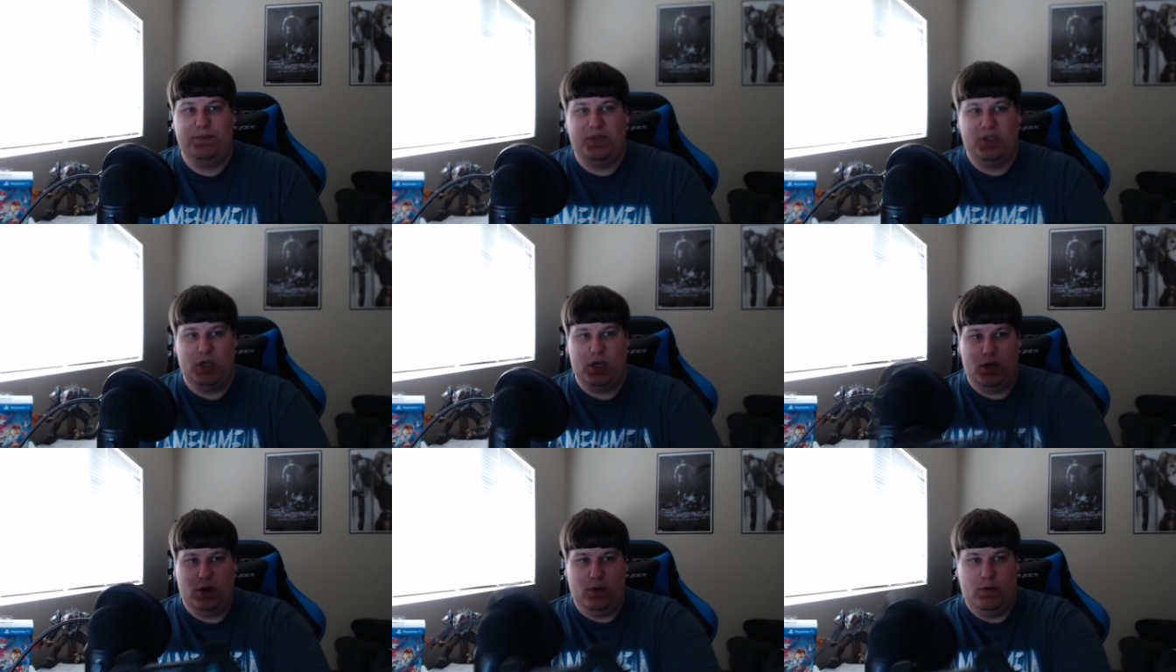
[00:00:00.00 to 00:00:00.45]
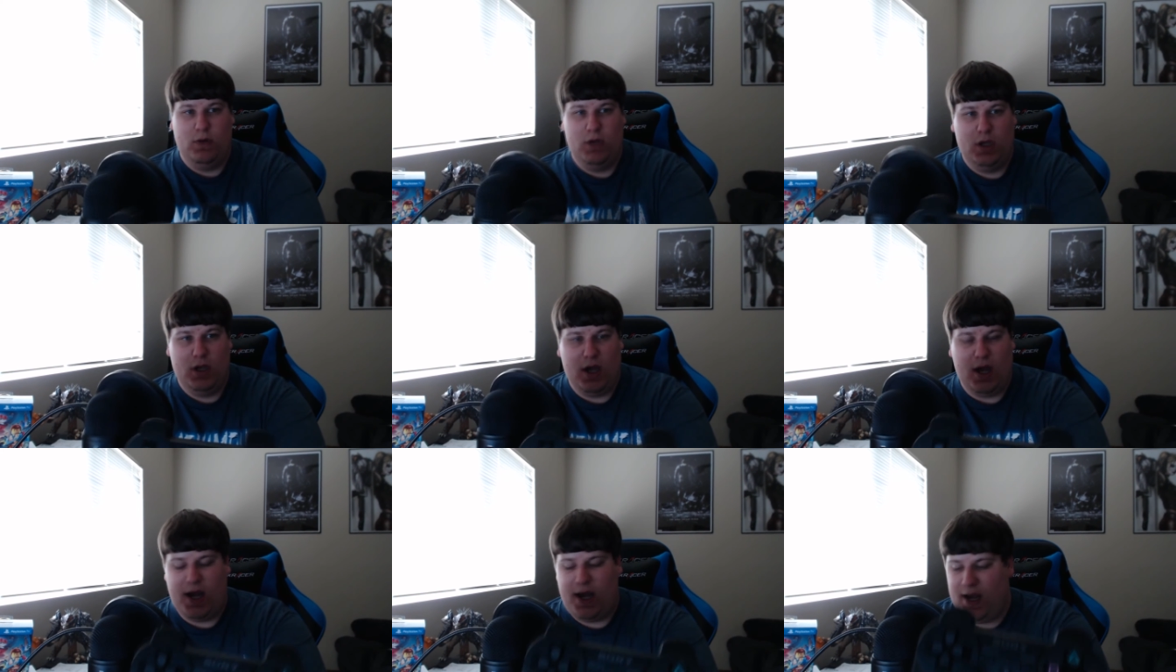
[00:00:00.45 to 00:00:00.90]
So
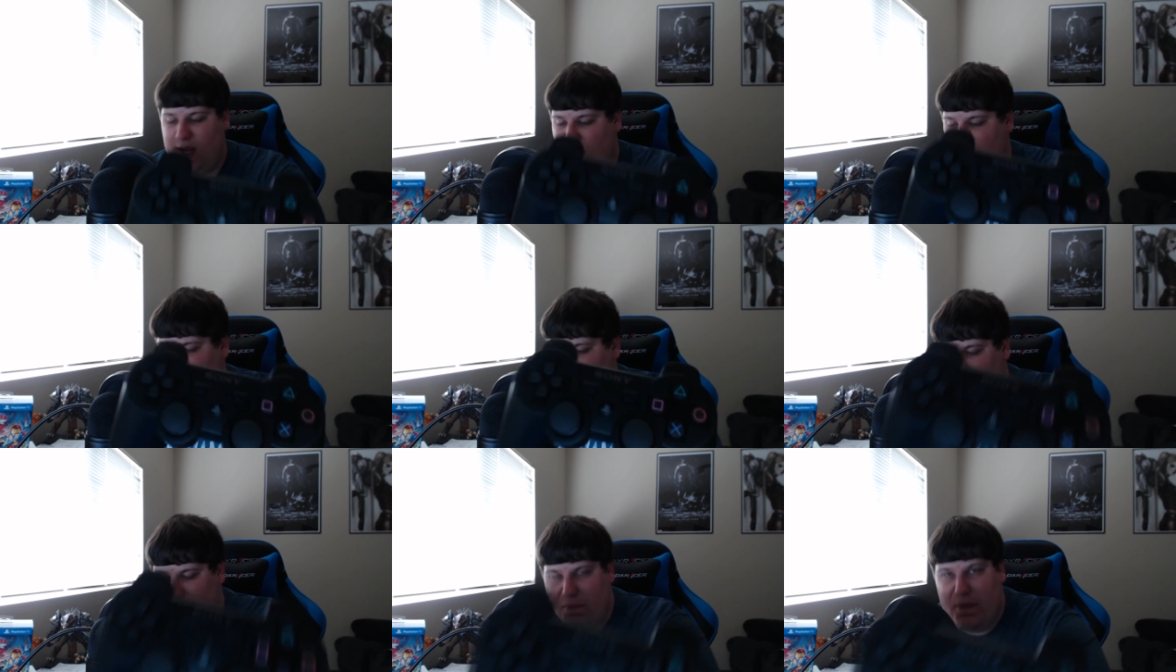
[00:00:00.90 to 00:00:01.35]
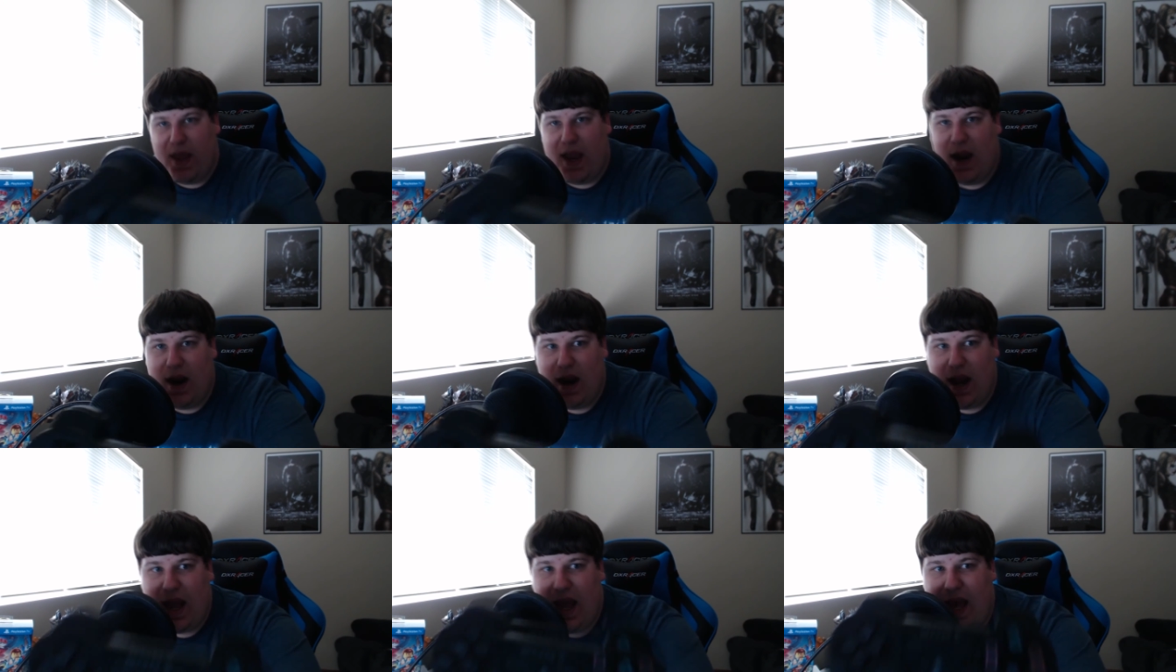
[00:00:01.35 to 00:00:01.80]
from there, I